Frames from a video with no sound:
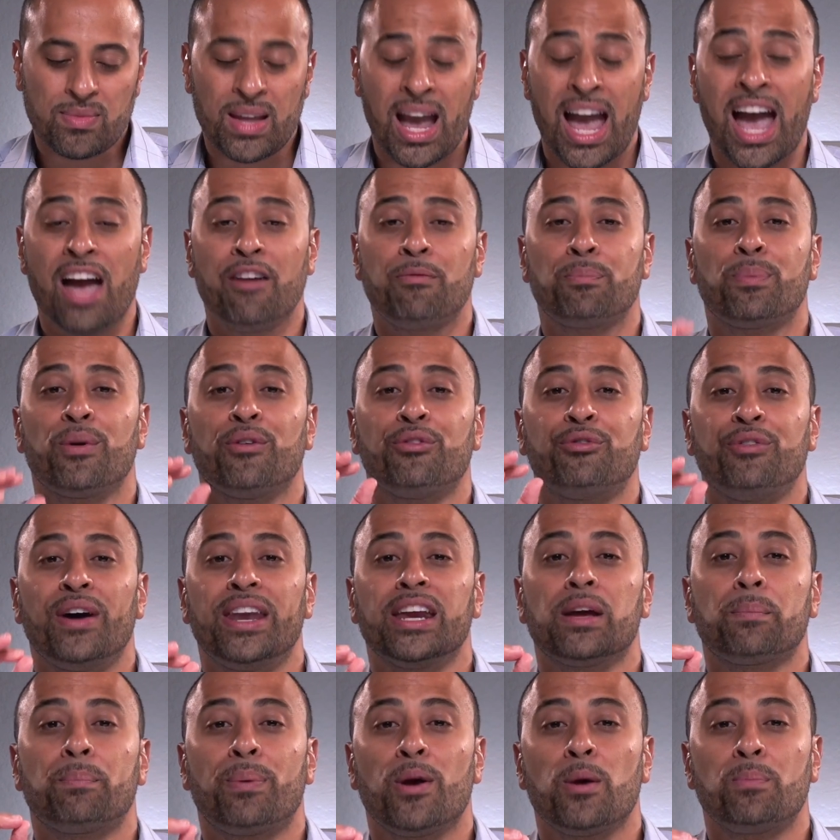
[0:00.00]
have
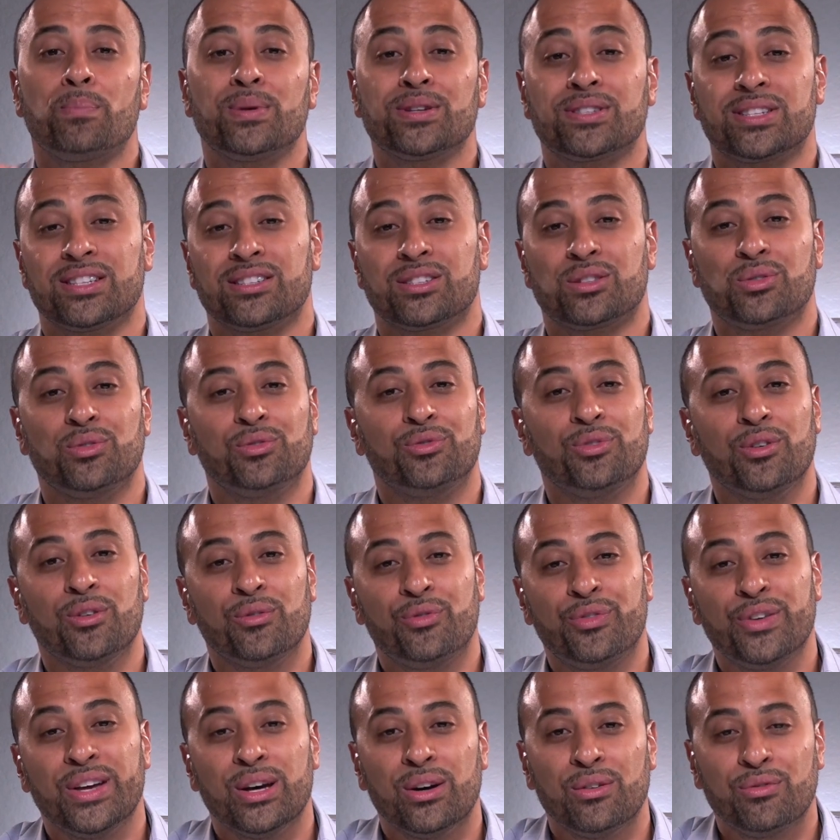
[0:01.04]
prophetic purposes to
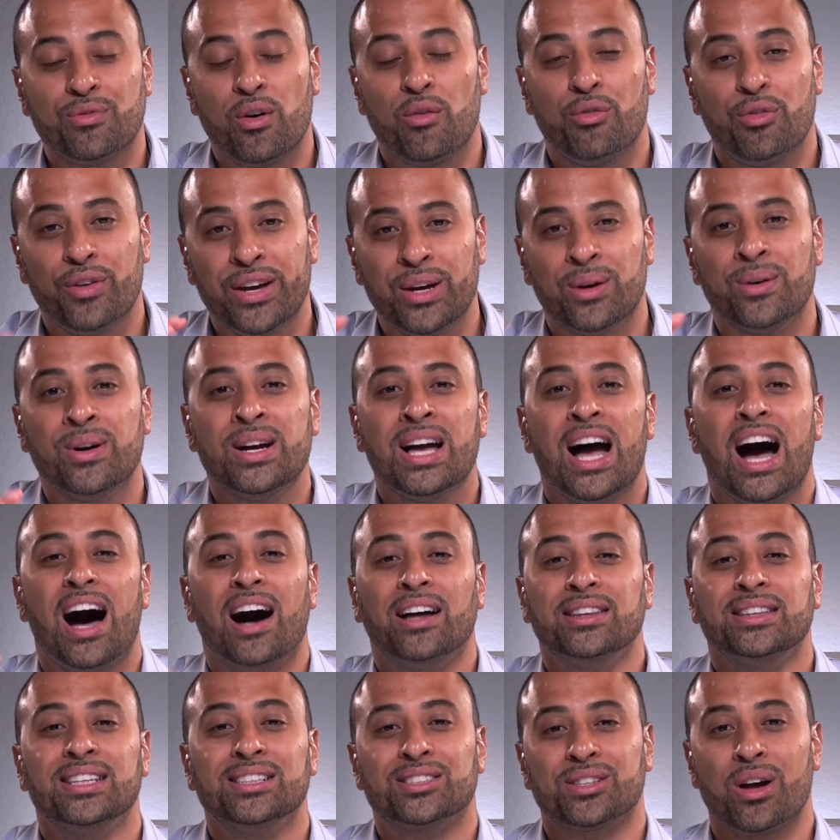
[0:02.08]
fulfill, fulfill
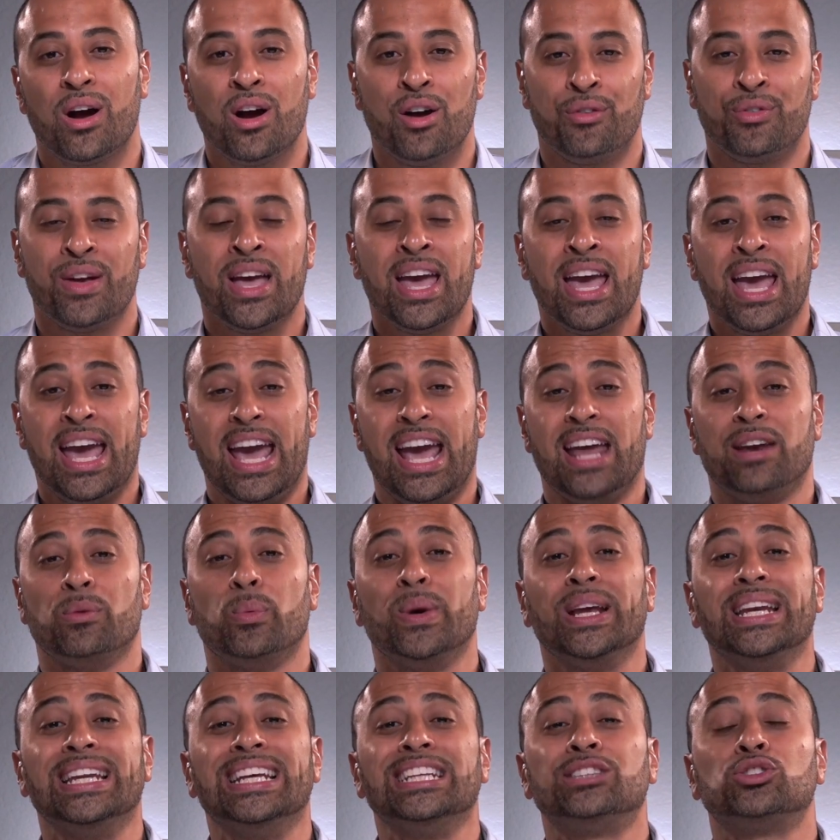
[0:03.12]
on this earth, and
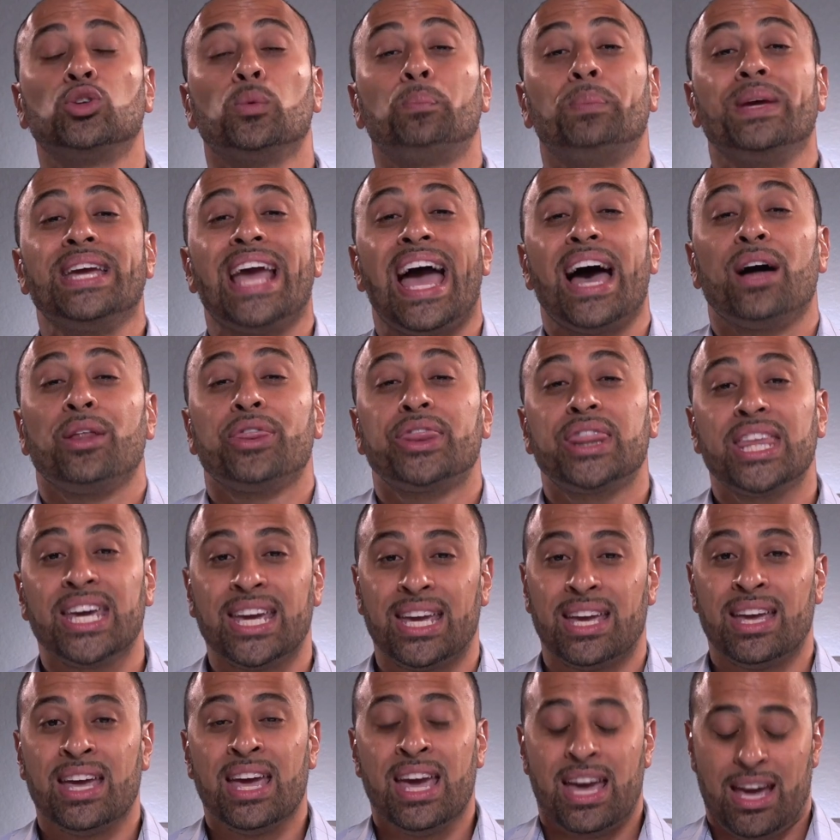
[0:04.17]
we need to be
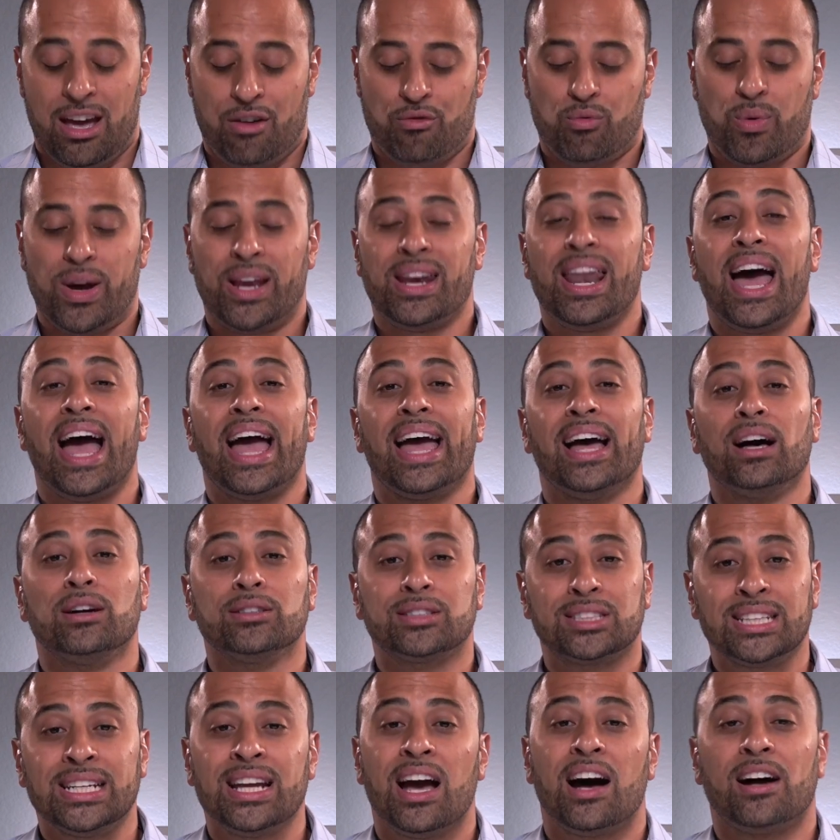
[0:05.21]
healthy. If we're not
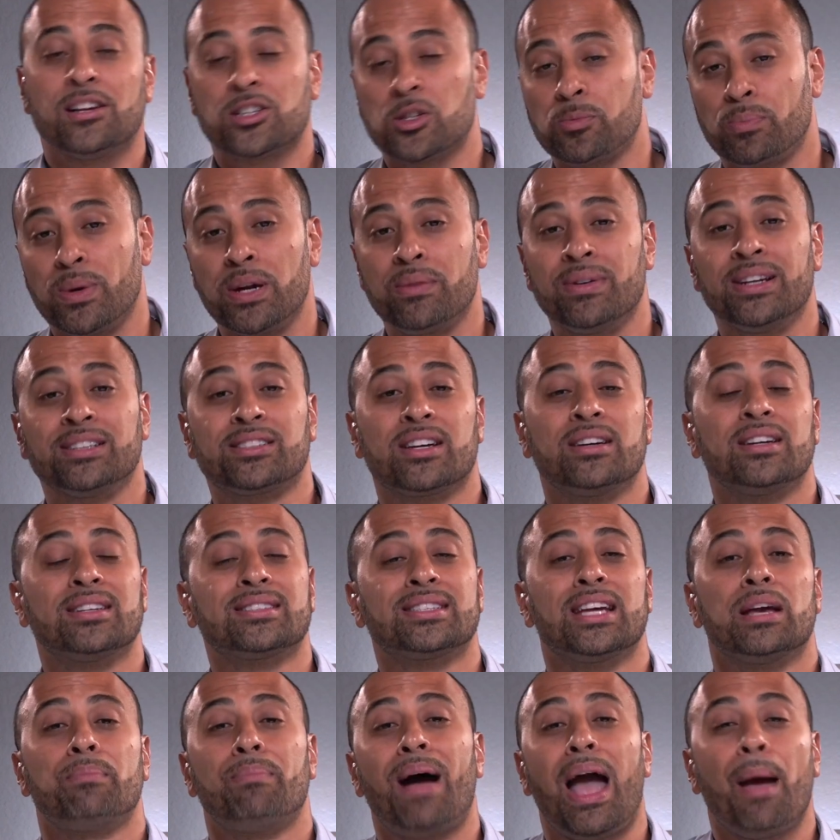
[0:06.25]
healthy, our spirit is gonna
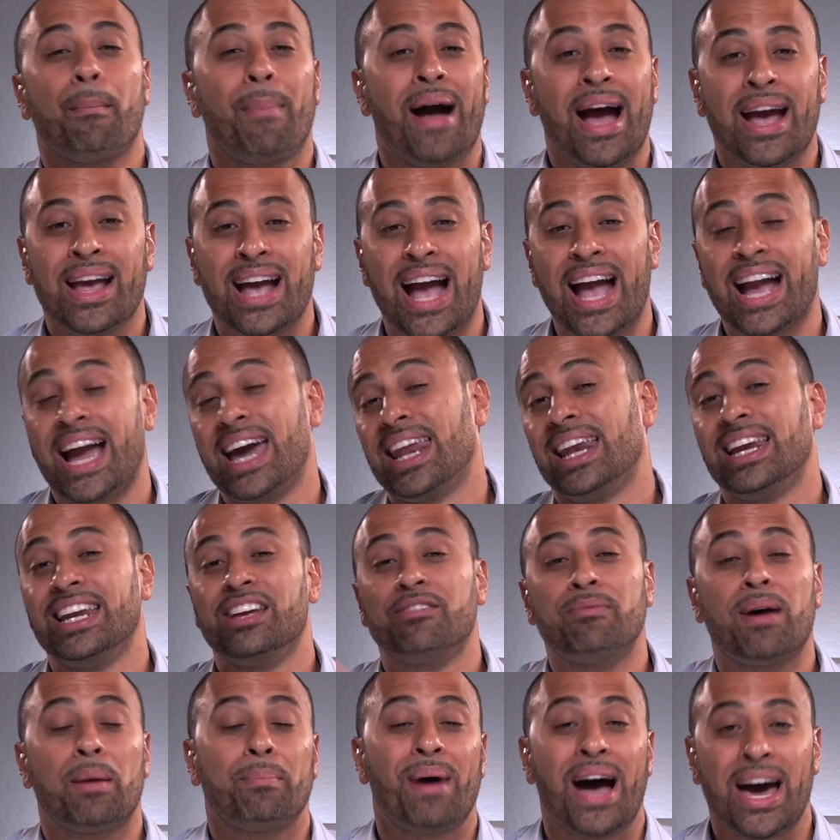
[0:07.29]
say bye bye. I gotta
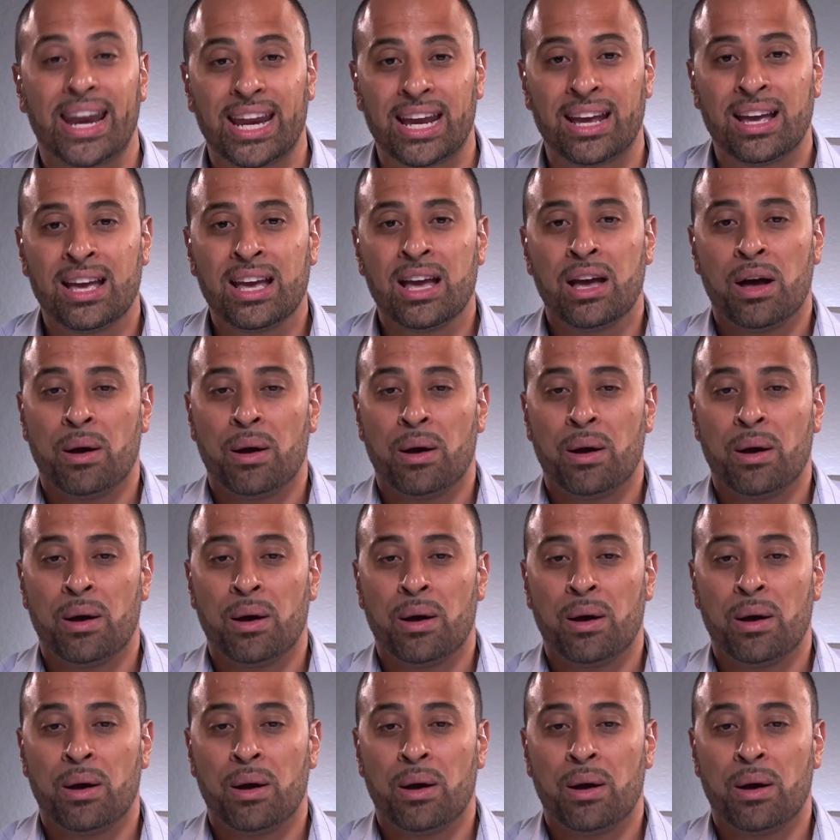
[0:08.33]
leave my body.